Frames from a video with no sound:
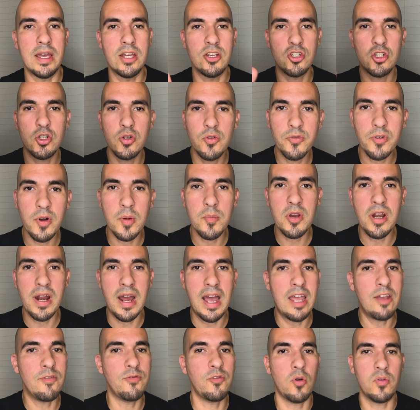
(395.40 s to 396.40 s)
Shoot from your
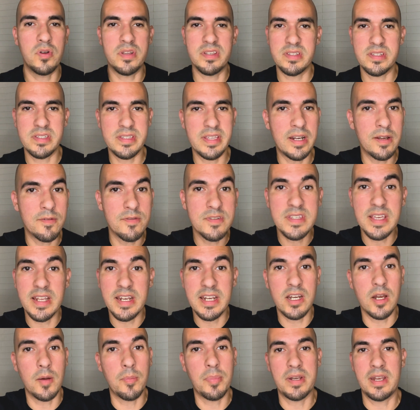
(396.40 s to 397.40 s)
iPhone instead of
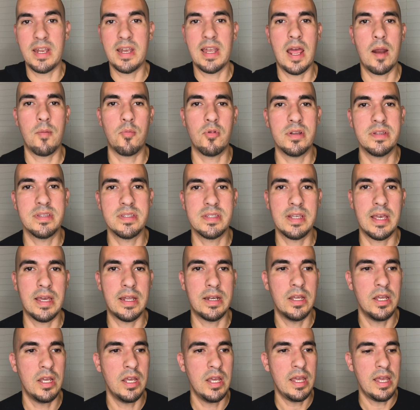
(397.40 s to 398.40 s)
setting up an elaborate
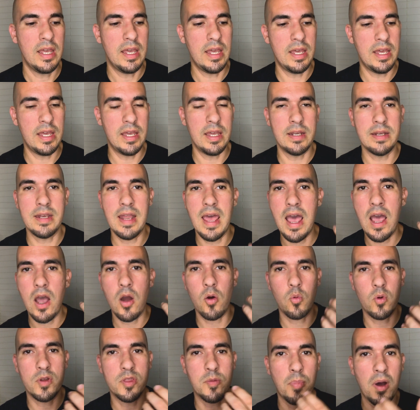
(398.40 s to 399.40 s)
set. Now
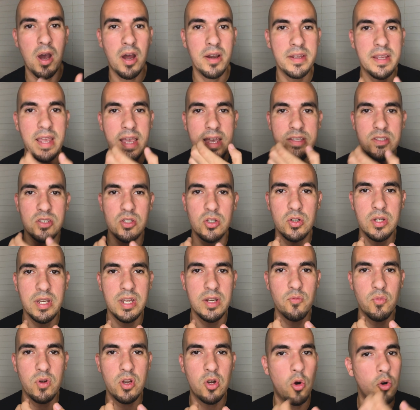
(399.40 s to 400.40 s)
with podcasts, you
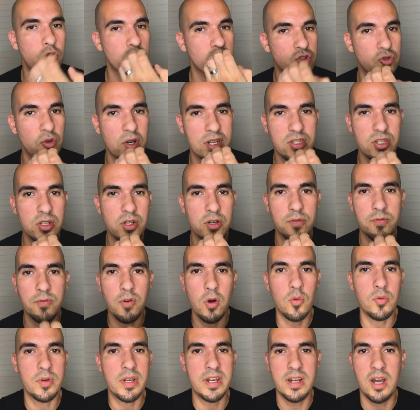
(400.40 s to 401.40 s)
can record straight to your
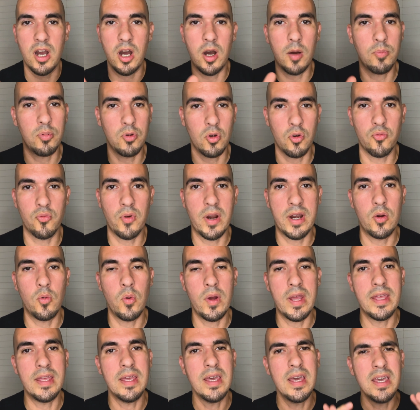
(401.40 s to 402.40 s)
phone and upload right
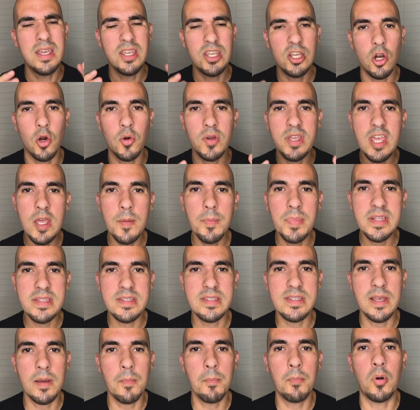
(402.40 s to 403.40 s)
away. Keep it
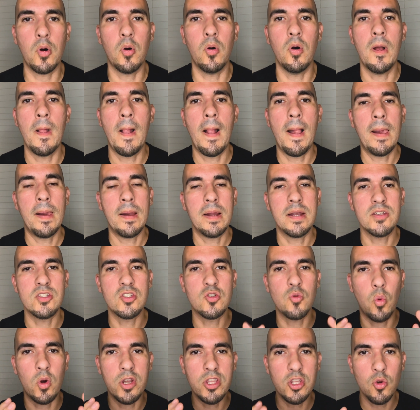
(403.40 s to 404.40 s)
simple,
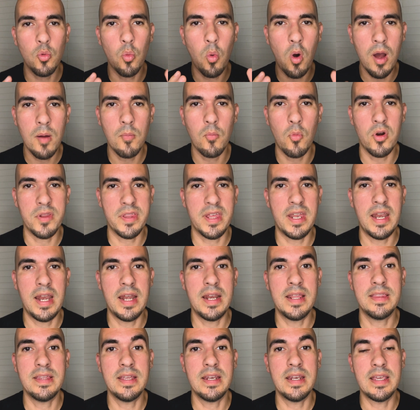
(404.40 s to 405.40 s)
because what you want more than
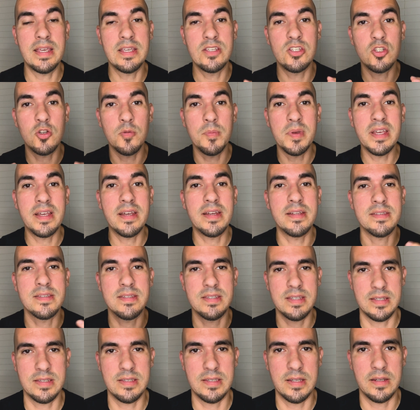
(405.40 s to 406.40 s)
anything is to be
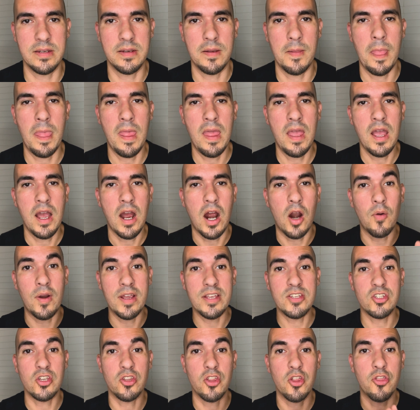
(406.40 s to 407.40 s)
consistent. All
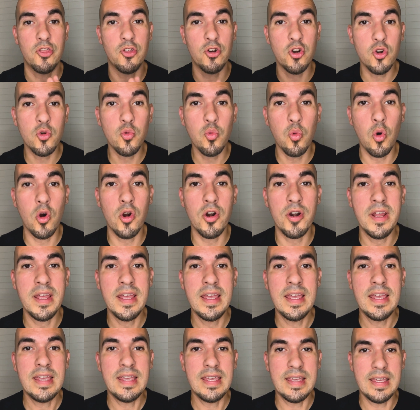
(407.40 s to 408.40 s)
right, so the third
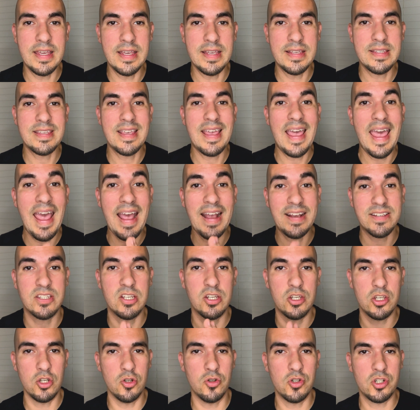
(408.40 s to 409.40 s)
word is
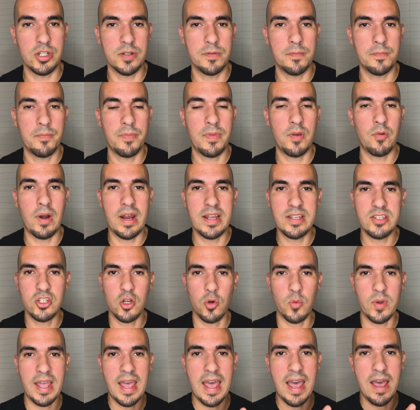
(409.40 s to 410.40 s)
execution, right?
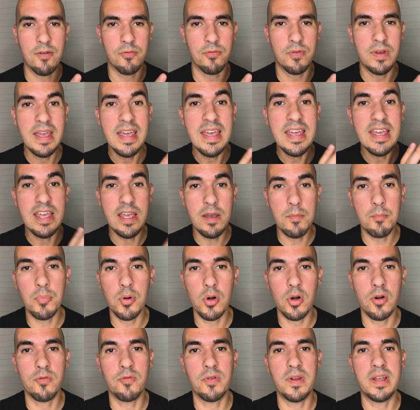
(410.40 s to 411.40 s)
So we have
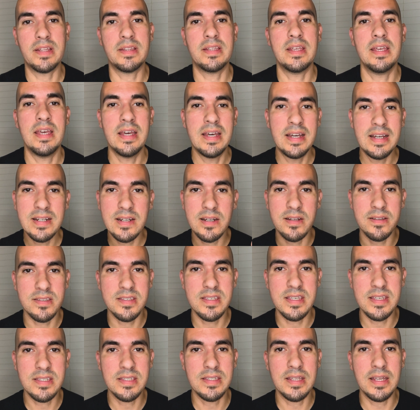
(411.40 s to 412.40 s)
imperfect,
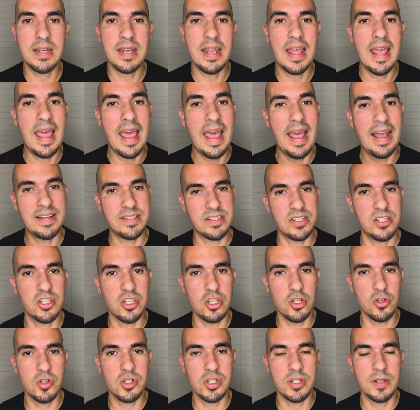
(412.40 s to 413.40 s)
consistent
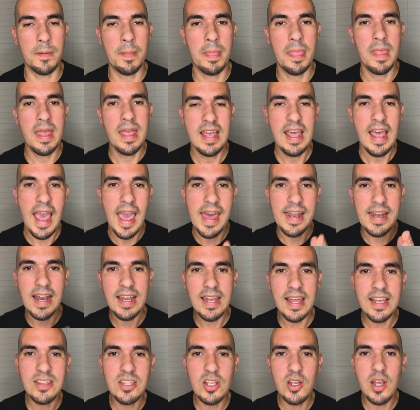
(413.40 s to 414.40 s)
execution. And I
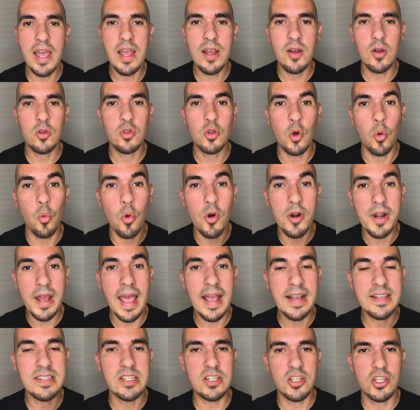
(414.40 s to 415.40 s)
like the word
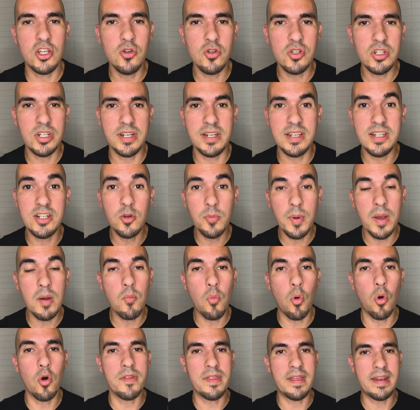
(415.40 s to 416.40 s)
execution a little bit
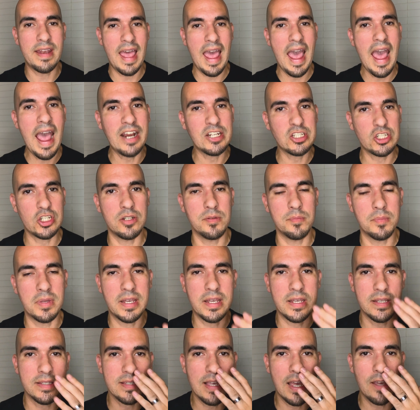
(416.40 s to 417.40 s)
more than action,
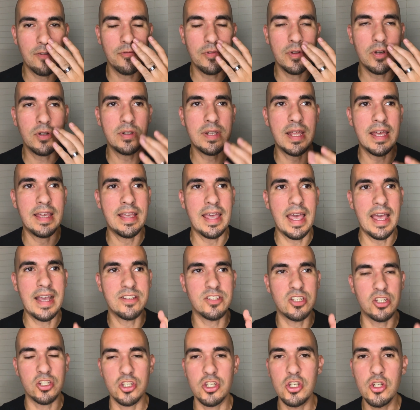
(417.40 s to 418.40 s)
because I feel like
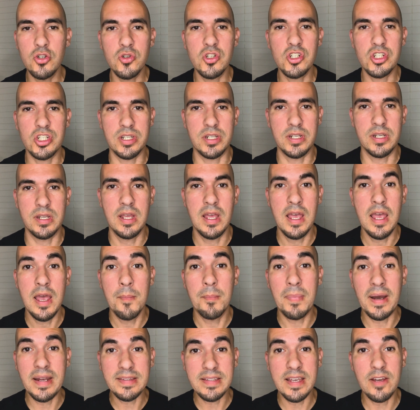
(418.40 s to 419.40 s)
execution
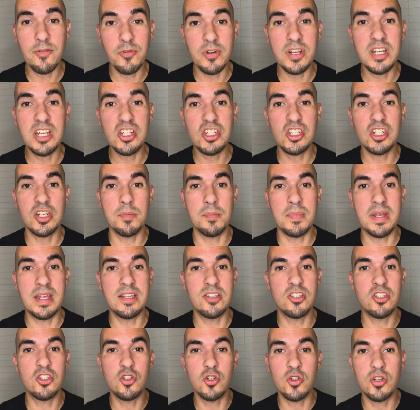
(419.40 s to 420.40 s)
by definition
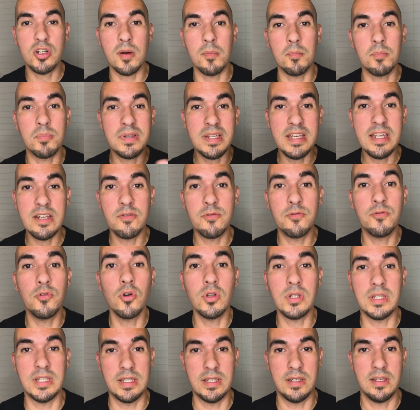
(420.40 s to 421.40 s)
means to complete
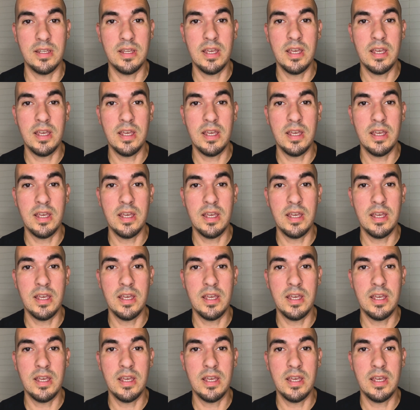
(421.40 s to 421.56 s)
fully,